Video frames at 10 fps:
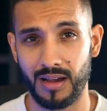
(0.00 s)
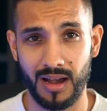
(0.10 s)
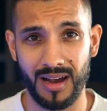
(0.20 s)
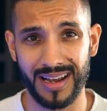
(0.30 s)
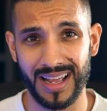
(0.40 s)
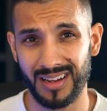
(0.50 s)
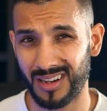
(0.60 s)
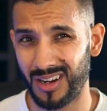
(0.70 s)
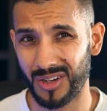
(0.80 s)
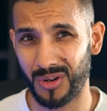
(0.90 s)

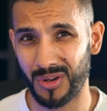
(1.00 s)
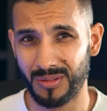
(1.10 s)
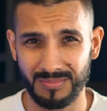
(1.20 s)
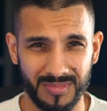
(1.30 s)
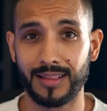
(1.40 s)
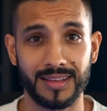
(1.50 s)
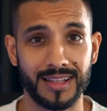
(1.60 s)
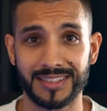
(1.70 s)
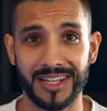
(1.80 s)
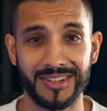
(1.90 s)
Cardano, I think
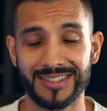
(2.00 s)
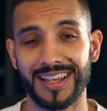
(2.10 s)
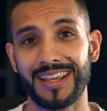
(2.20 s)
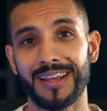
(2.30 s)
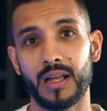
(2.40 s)
that's how you say it.